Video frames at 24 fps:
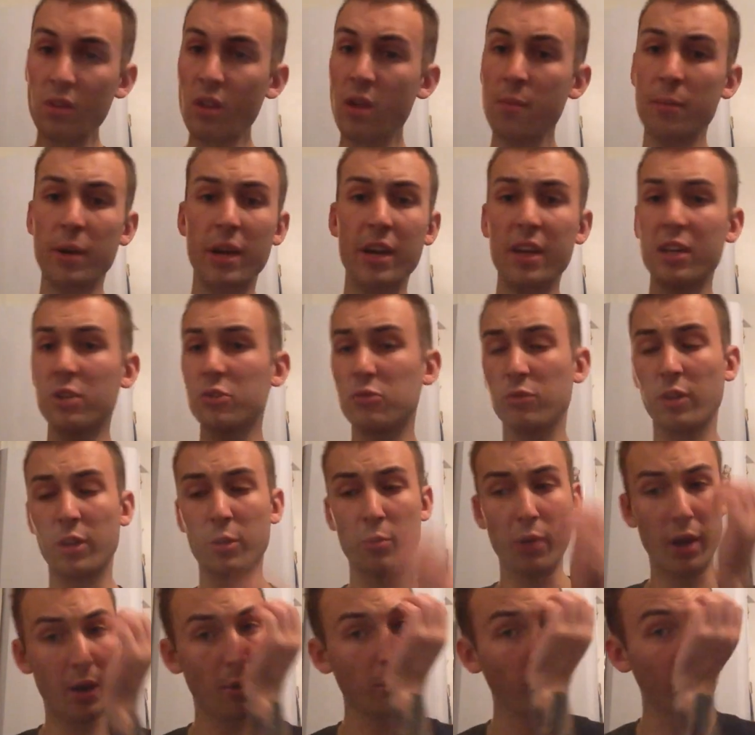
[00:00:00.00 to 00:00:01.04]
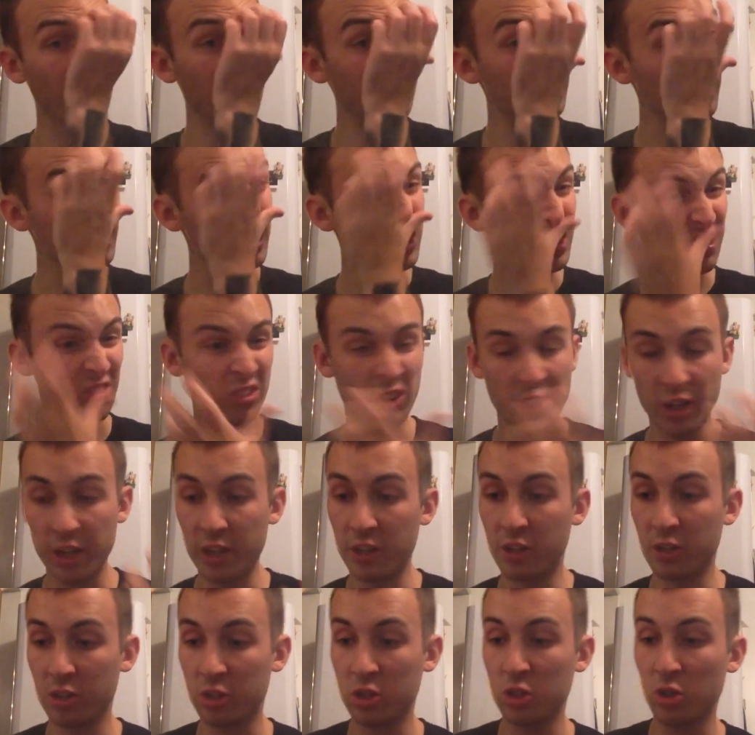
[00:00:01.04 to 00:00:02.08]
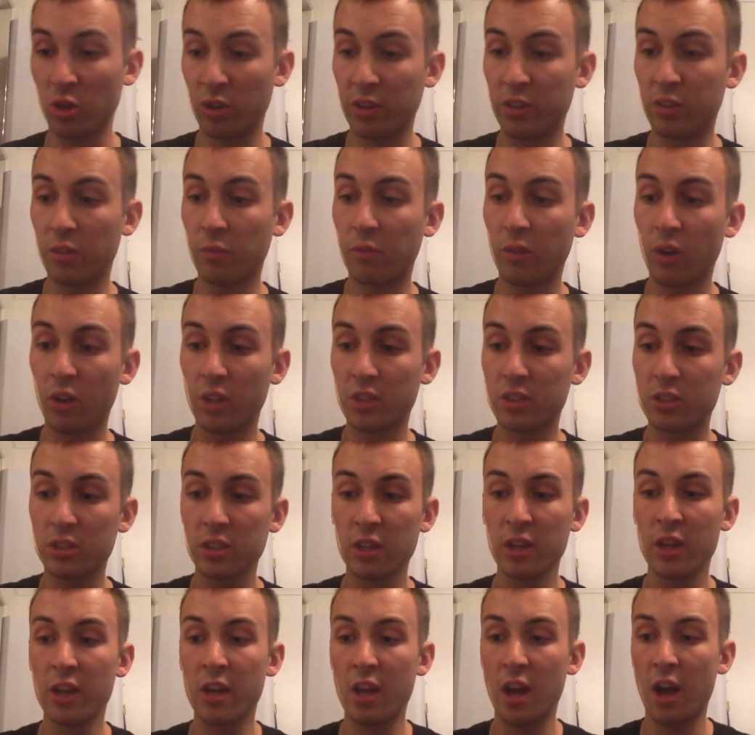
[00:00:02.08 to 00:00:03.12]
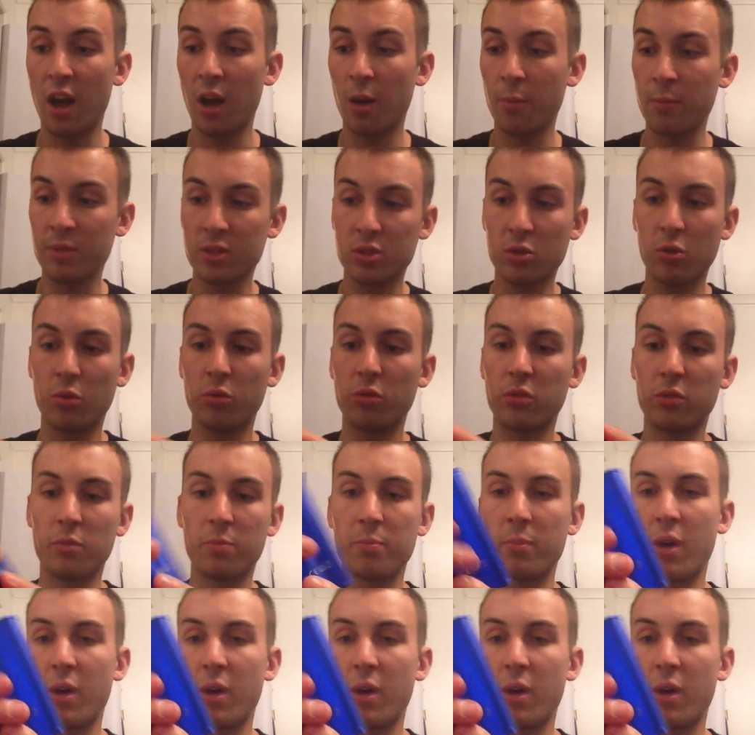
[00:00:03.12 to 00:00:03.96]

I mean, it hits really well, guys. It's a really good, solid device. It's got all your